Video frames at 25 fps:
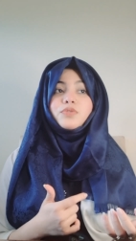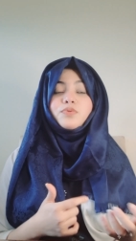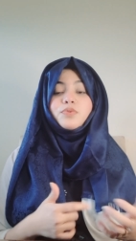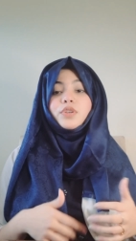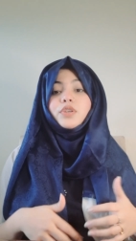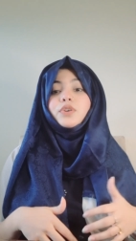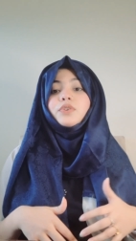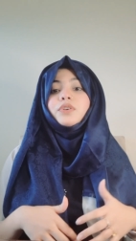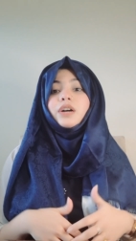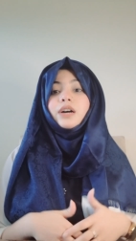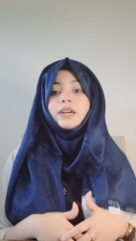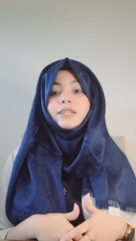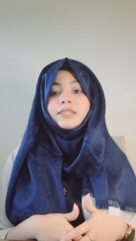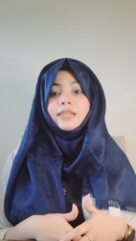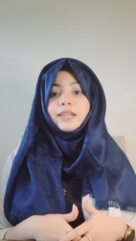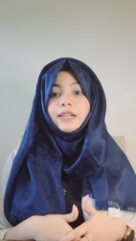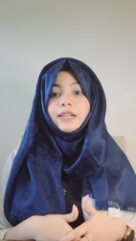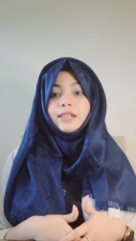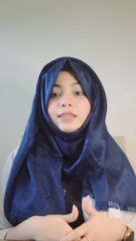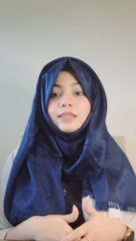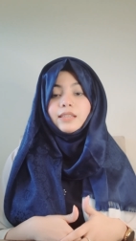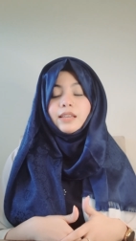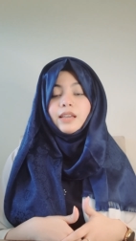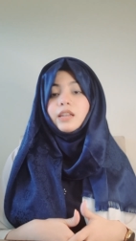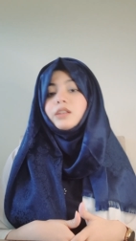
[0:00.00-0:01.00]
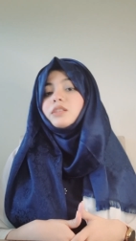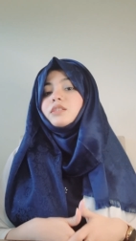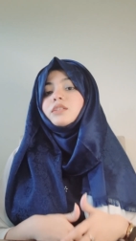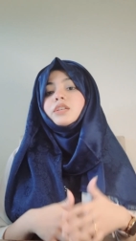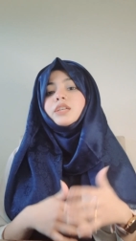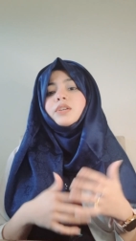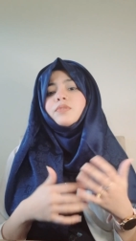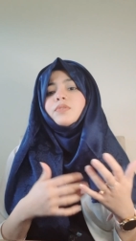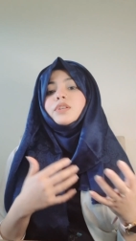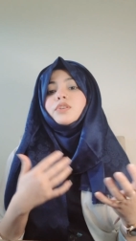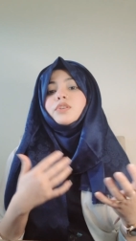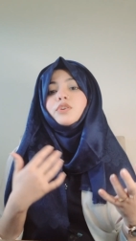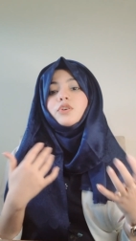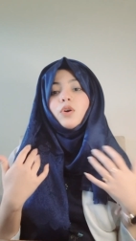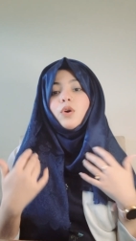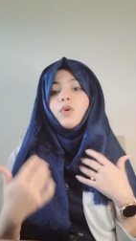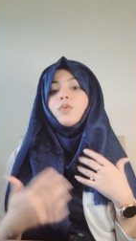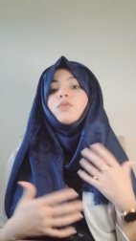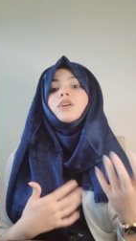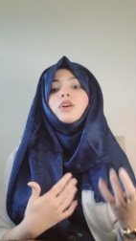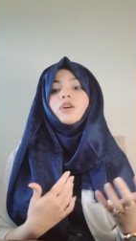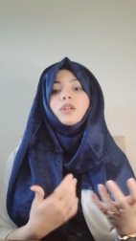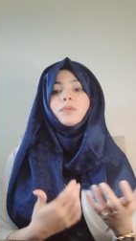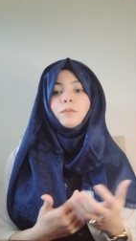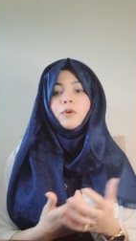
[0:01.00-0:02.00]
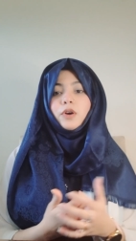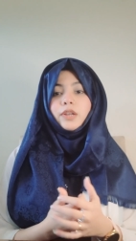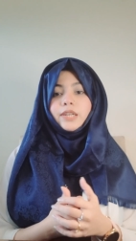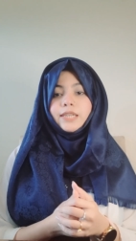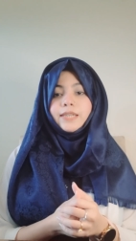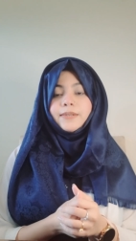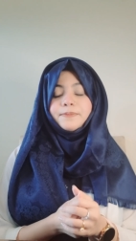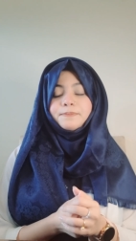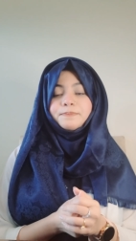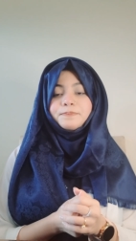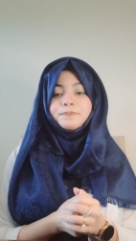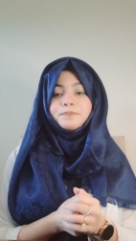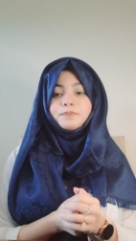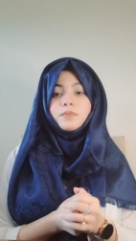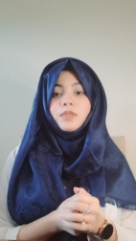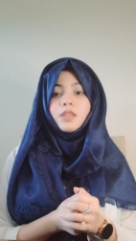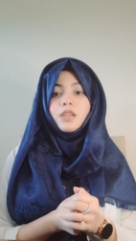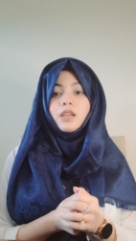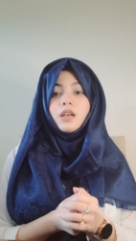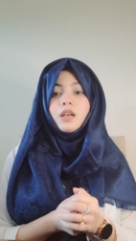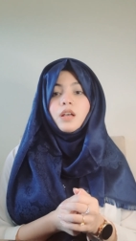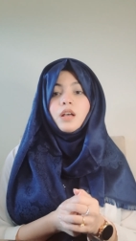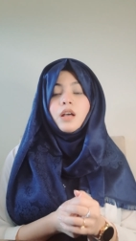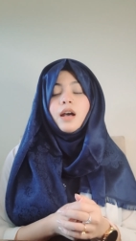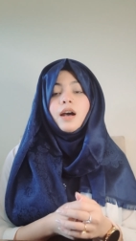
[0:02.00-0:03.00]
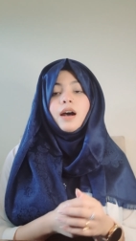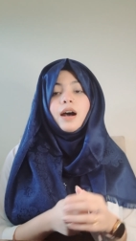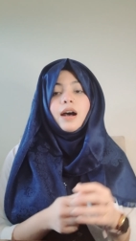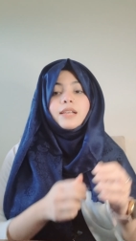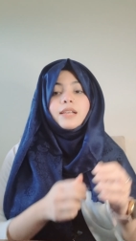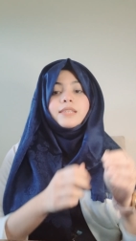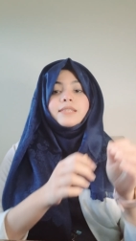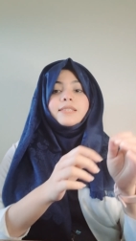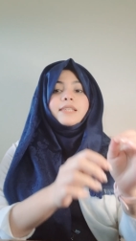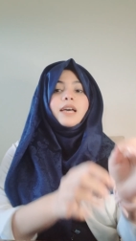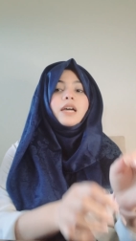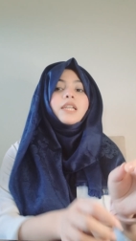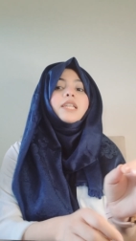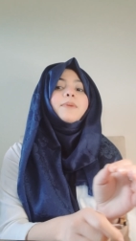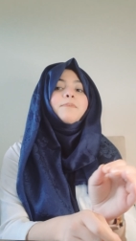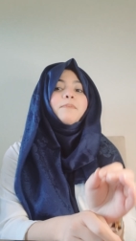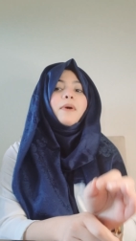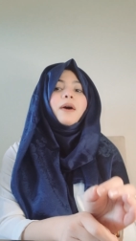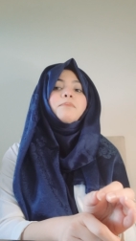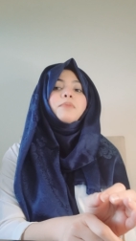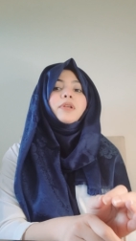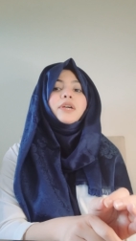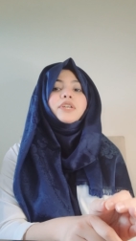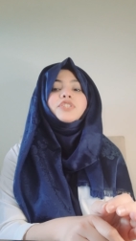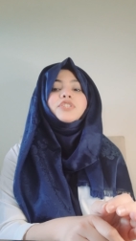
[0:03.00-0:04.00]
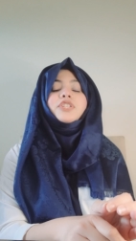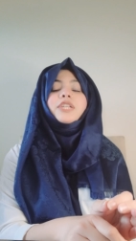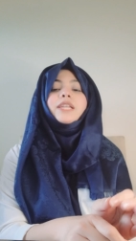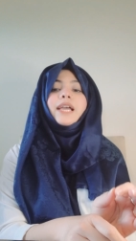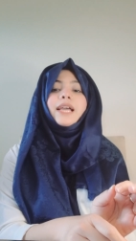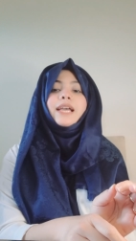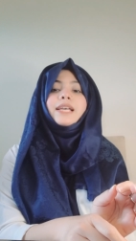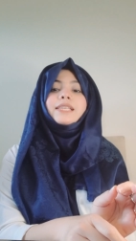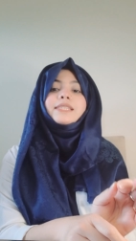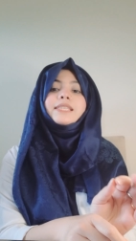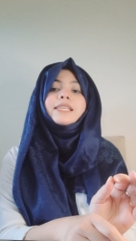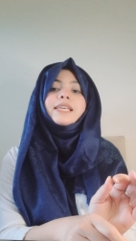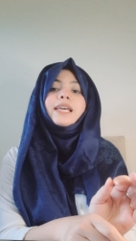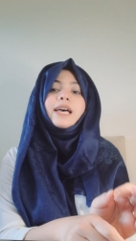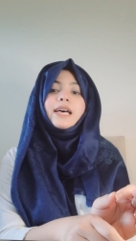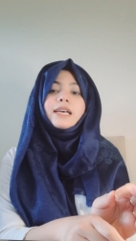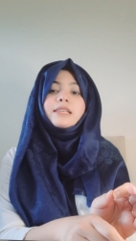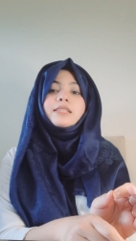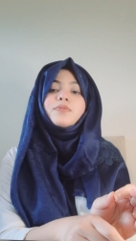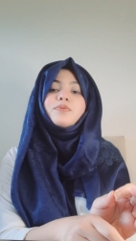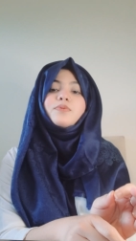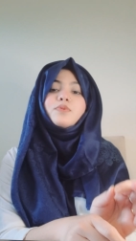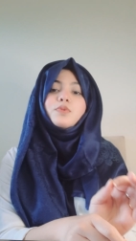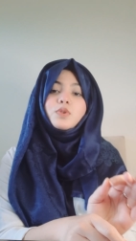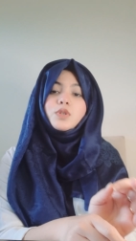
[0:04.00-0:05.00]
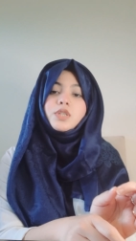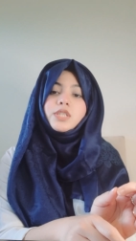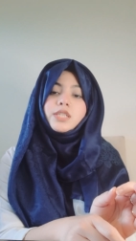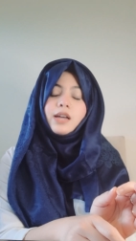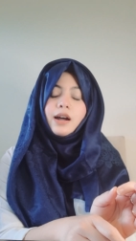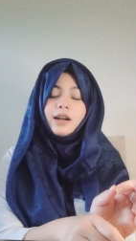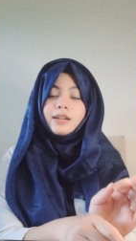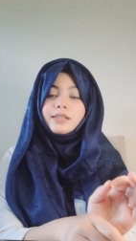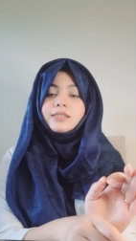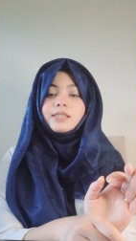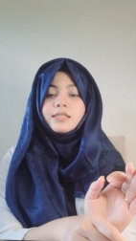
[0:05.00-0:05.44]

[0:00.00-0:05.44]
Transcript: for your gut health and even your overall body. A study published in ACS Food Science